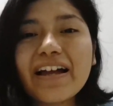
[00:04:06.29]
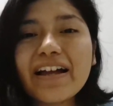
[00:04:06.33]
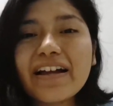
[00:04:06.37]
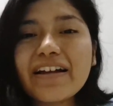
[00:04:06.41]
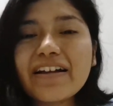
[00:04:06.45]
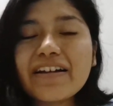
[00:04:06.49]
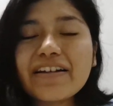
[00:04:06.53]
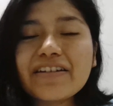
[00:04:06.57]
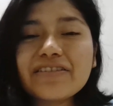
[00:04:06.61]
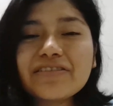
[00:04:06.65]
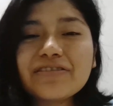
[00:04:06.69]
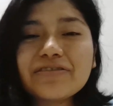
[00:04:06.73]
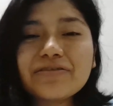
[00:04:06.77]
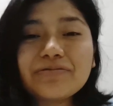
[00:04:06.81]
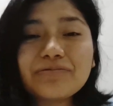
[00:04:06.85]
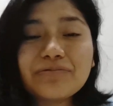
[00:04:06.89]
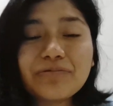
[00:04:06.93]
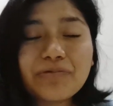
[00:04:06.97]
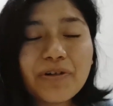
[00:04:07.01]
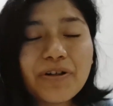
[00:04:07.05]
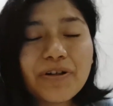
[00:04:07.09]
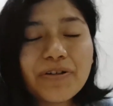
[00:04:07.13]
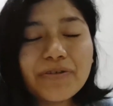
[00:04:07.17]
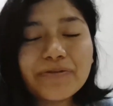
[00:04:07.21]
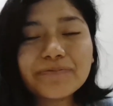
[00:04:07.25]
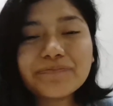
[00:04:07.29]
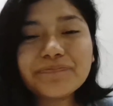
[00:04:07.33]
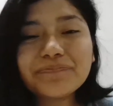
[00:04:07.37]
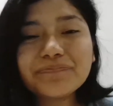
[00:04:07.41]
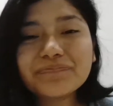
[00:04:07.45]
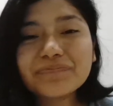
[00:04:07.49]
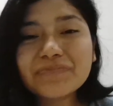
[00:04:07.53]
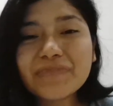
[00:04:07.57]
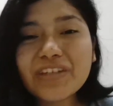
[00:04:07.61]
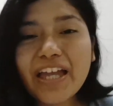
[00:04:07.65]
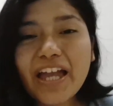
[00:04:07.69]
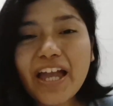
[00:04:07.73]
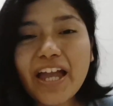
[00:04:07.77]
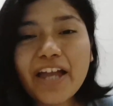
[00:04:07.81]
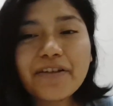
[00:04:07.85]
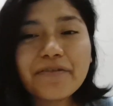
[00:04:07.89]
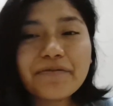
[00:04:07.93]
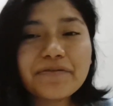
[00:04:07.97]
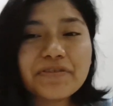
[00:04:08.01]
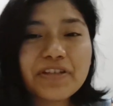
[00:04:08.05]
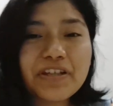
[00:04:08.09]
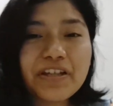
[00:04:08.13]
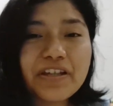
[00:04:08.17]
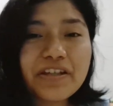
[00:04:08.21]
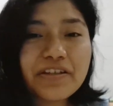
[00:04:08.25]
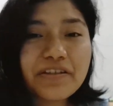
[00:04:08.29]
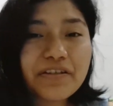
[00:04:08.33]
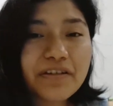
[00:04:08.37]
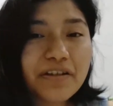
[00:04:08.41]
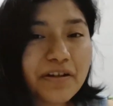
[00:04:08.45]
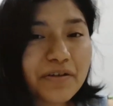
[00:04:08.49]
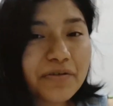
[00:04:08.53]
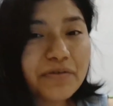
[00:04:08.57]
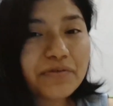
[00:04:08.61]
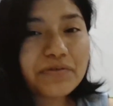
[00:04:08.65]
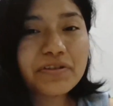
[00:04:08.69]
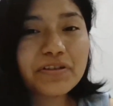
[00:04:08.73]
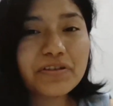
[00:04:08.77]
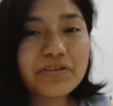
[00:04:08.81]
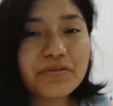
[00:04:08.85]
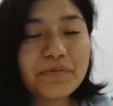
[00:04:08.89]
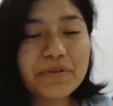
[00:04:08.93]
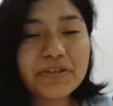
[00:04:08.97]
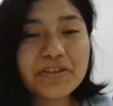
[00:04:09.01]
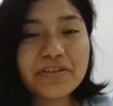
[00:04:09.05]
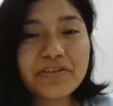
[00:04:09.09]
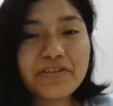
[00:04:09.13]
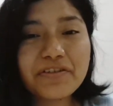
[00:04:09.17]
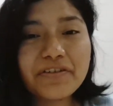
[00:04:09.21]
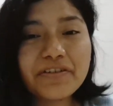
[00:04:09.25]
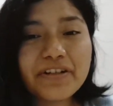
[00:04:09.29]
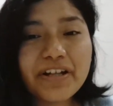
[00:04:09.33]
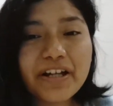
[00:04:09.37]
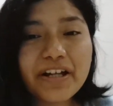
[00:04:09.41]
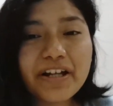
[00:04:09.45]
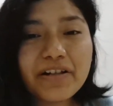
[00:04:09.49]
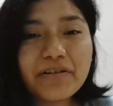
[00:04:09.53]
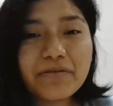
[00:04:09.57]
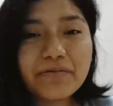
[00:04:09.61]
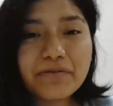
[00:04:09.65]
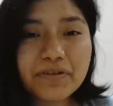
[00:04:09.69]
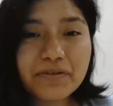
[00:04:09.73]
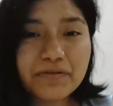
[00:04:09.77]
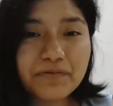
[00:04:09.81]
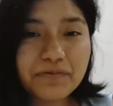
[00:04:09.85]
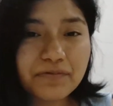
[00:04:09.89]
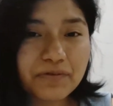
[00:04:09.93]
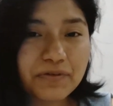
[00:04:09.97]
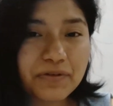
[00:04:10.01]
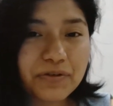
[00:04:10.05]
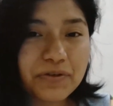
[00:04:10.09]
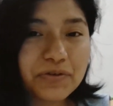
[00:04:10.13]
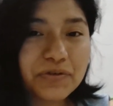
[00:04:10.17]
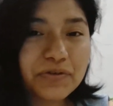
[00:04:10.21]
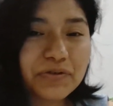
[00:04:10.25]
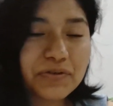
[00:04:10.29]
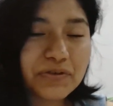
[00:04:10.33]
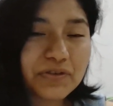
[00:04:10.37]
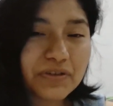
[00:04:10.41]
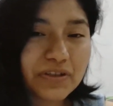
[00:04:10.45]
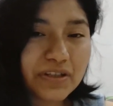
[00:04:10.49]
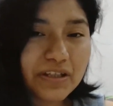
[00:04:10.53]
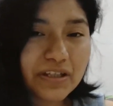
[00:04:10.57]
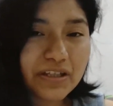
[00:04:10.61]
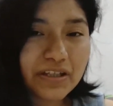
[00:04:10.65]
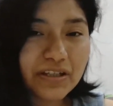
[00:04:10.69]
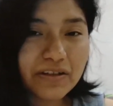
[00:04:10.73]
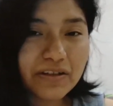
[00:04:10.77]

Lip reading: And well, I obtain a good nanomaterial with good